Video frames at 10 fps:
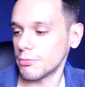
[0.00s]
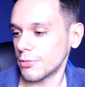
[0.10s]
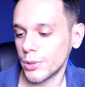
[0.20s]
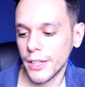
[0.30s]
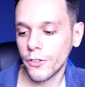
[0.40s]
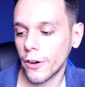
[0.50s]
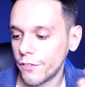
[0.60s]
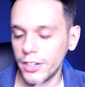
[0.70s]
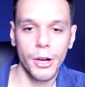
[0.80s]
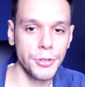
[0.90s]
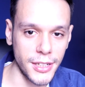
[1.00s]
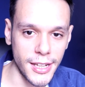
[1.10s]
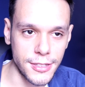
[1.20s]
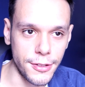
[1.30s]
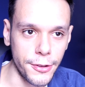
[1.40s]
when I've got videos I
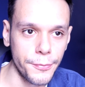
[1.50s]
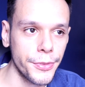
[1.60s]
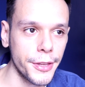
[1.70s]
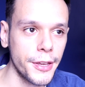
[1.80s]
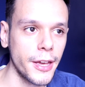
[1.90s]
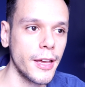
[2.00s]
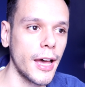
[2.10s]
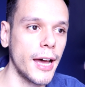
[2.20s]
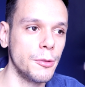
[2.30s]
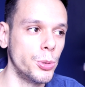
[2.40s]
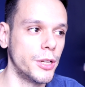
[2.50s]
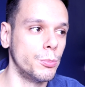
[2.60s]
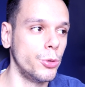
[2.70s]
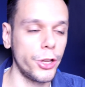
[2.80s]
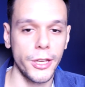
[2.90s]
need to do, and when I'm
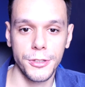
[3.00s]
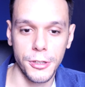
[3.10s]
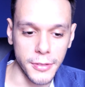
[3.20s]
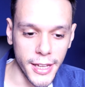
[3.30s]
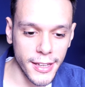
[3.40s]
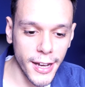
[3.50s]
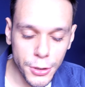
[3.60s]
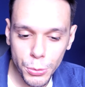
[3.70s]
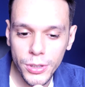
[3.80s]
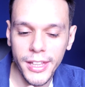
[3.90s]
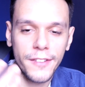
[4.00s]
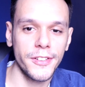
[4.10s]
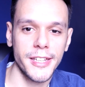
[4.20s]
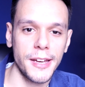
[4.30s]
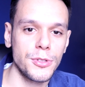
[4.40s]
working too late, I don't really have the
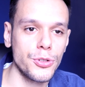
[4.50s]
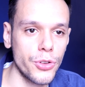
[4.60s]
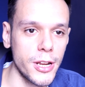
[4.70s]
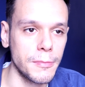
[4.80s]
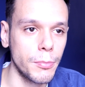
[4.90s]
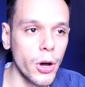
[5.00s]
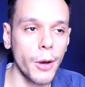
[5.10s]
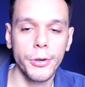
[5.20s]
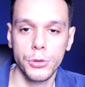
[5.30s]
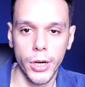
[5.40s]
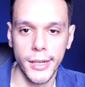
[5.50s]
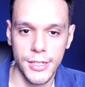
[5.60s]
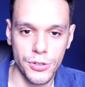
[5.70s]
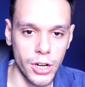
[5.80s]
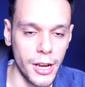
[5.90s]
time to stream. But I will try to
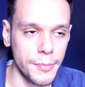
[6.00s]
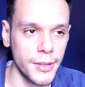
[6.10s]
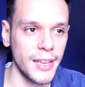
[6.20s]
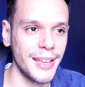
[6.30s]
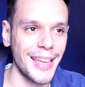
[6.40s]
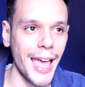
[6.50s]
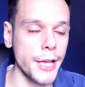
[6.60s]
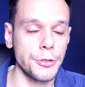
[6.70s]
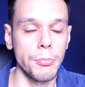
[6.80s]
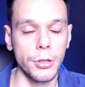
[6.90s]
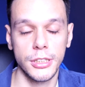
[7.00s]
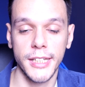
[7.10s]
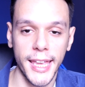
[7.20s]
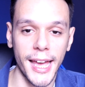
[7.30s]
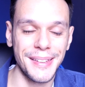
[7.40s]
stream as much as
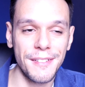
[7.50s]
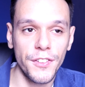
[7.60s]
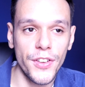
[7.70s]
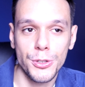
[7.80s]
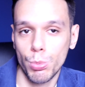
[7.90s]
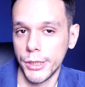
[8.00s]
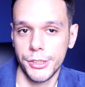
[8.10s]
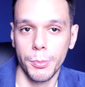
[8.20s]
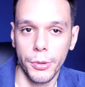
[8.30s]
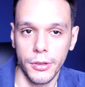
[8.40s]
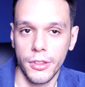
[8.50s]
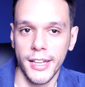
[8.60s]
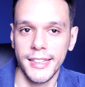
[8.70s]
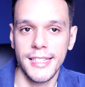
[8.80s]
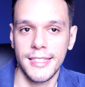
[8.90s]
I can. Even if it's once a month,
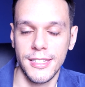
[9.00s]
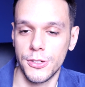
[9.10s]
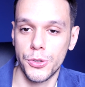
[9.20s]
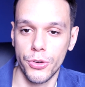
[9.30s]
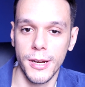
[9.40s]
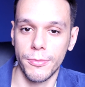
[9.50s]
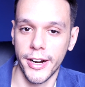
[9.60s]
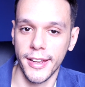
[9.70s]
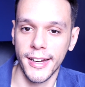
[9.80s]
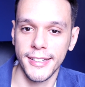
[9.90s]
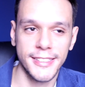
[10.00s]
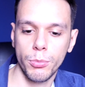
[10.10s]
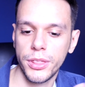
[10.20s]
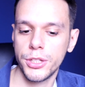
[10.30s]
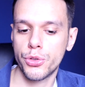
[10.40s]
at least it's a stream, right, guys?
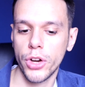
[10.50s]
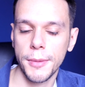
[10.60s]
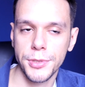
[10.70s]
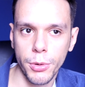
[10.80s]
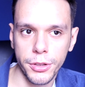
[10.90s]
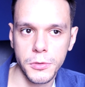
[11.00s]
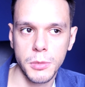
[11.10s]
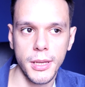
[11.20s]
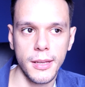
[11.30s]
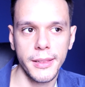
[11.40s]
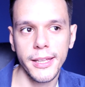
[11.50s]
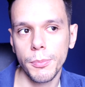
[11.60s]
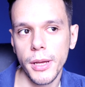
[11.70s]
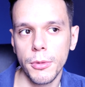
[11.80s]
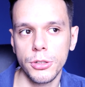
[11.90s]
With the streams, I want them to be a little
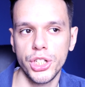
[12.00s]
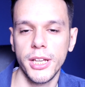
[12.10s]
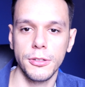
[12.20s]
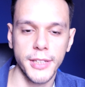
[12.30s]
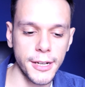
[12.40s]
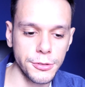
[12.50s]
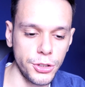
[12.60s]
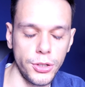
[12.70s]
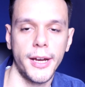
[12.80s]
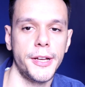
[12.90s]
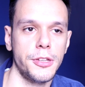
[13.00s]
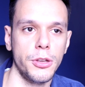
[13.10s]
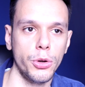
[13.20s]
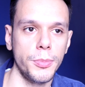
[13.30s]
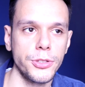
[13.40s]
bit more chilled out, so you guys can
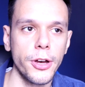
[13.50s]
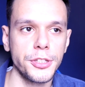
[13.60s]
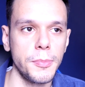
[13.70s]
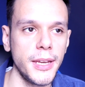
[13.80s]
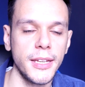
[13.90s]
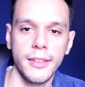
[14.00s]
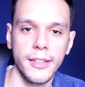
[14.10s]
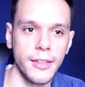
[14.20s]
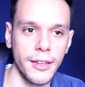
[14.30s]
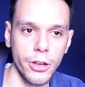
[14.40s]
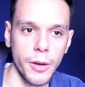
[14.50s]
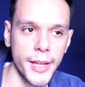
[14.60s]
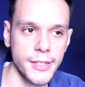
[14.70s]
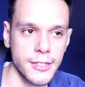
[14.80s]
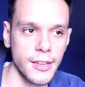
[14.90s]
come and talk to me in the
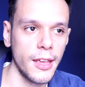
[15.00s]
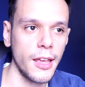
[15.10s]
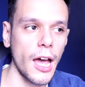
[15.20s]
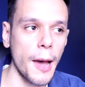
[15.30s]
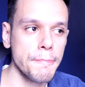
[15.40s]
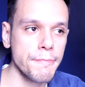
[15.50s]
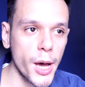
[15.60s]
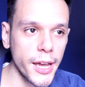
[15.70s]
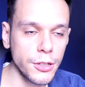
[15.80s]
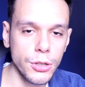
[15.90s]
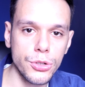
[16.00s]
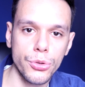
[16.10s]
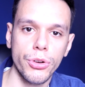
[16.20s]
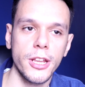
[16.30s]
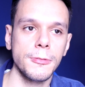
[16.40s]
comments. I might do
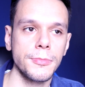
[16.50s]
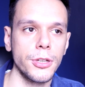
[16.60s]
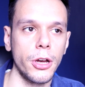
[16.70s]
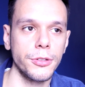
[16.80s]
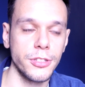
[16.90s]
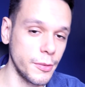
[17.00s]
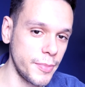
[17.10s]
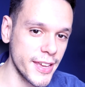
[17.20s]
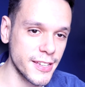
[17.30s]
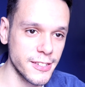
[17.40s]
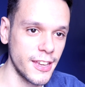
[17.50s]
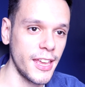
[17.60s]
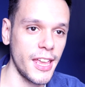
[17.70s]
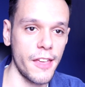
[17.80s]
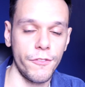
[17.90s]
streams on topics,
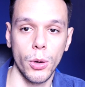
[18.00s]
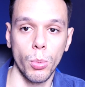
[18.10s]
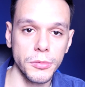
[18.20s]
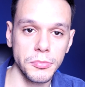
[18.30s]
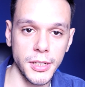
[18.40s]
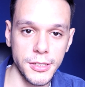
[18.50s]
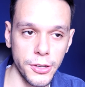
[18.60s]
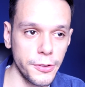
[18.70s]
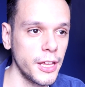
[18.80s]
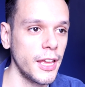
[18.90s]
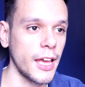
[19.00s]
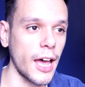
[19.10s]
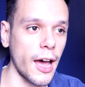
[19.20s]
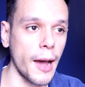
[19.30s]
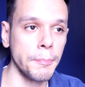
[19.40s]
if you want me to.
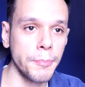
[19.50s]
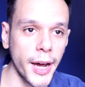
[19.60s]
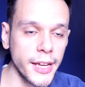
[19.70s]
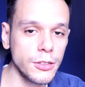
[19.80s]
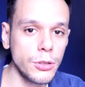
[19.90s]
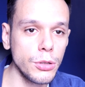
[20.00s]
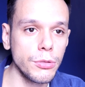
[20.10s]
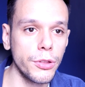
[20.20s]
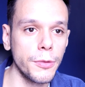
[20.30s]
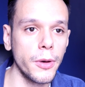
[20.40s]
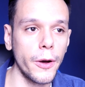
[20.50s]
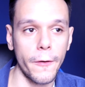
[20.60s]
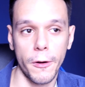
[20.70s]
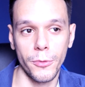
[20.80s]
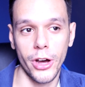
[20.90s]
I might do them
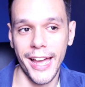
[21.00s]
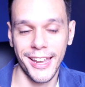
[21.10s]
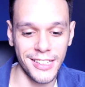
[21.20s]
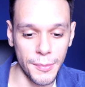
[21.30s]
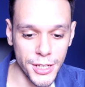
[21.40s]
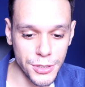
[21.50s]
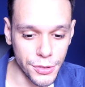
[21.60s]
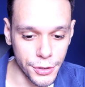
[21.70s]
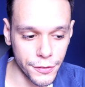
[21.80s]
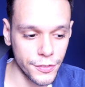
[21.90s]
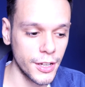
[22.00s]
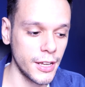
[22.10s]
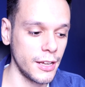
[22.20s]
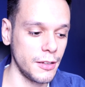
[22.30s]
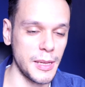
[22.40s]
on more academic stuff,
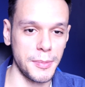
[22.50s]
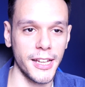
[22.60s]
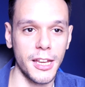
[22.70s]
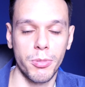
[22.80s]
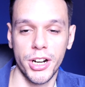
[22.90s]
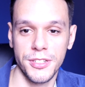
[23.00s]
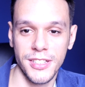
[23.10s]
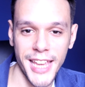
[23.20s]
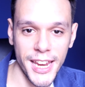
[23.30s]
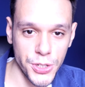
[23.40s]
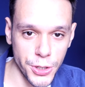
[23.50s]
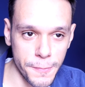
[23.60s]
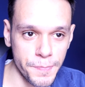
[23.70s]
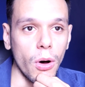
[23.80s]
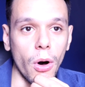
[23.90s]
maybe like a
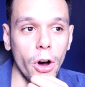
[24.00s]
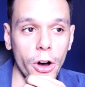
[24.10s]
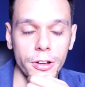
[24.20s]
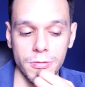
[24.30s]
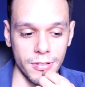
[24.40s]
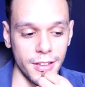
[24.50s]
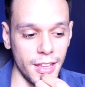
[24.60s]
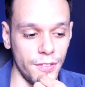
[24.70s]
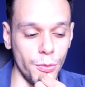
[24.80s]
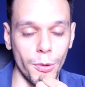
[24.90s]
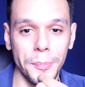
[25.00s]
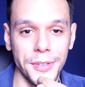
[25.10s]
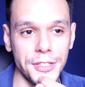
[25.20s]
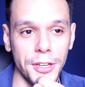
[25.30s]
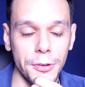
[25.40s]
presentation, or, if you want me
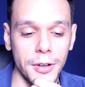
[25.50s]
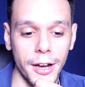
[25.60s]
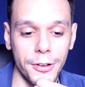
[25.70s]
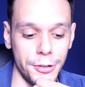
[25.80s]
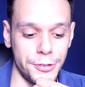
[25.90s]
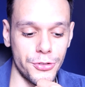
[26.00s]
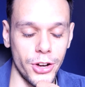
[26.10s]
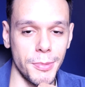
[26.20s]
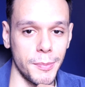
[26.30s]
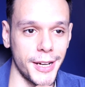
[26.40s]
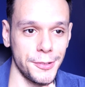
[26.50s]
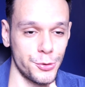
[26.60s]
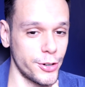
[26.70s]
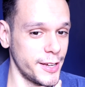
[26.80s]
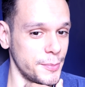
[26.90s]
to, I could stream about
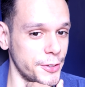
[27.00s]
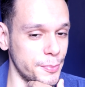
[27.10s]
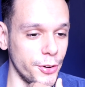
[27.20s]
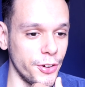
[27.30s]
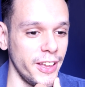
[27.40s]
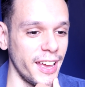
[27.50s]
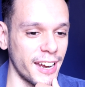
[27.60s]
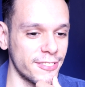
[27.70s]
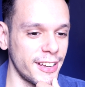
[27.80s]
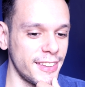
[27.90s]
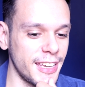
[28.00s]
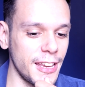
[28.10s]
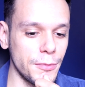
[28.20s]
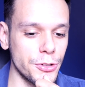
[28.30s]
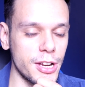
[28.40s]
drama, but I'd rather
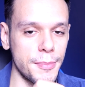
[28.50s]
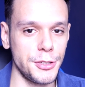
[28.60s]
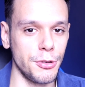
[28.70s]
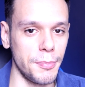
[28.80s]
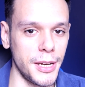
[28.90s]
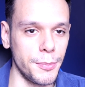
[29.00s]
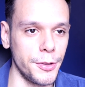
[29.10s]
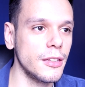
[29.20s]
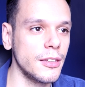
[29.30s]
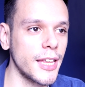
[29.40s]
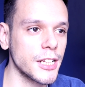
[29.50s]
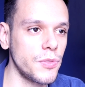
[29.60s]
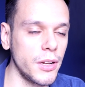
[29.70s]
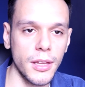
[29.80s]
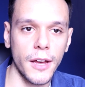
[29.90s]
keep the drama to a minimum. The next
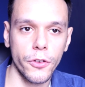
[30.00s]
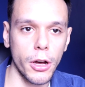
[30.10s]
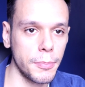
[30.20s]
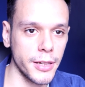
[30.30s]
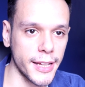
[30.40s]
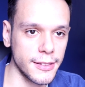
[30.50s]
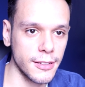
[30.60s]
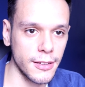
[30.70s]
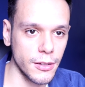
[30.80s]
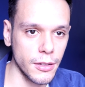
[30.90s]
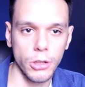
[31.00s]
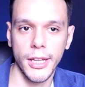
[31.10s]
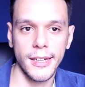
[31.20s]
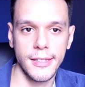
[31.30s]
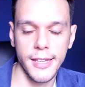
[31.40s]
video that I've got planned on
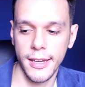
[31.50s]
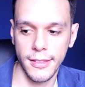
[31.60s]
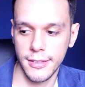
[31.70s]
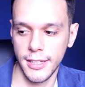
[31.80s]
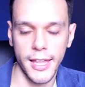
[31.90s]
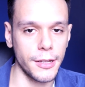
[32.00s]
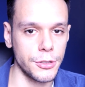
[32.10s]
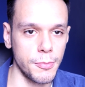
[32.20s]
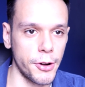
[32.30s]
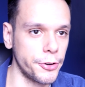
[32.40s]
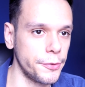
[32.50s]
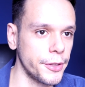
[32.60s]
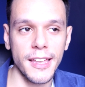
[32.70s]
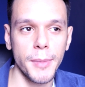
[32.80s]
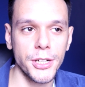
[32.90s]
editing today and tomorrow.
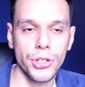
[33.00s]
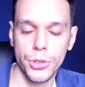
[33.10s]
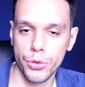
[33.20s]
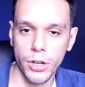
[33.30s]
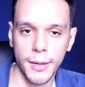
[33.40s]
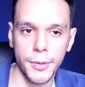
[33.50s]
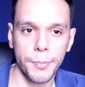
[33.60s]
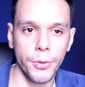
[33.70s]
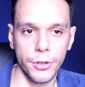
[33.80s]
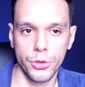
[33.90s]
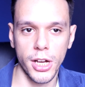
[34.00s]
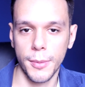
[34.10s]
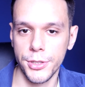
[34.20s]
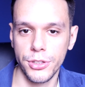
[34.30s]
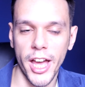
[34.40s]
It mentions drama, but the
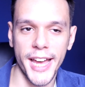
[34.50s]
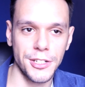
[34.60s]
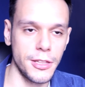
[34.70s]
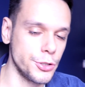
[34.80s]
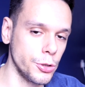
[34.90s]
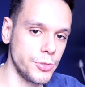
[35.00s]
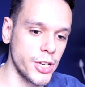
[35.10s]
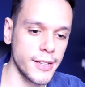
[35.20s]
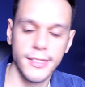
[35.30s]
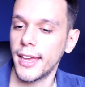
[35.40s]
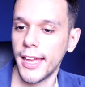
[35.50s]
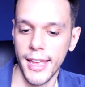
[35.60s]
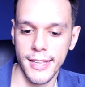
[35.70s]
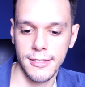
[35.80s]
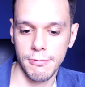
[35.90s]
drama is not actually the subject.
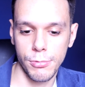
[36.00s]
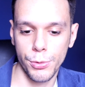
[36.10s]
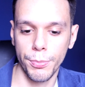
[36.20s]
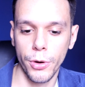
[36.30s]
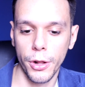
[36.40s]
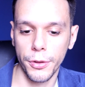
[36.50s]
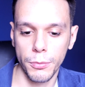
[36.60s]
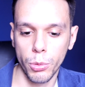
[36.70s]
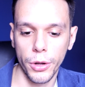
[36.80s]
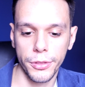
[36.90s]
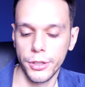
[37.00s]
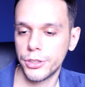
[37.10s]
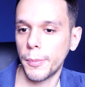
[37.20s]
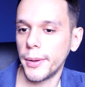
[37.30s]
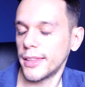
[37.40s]
It's more what the
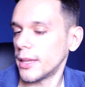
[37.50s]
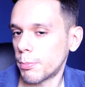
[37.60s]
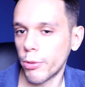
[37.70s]
topic that it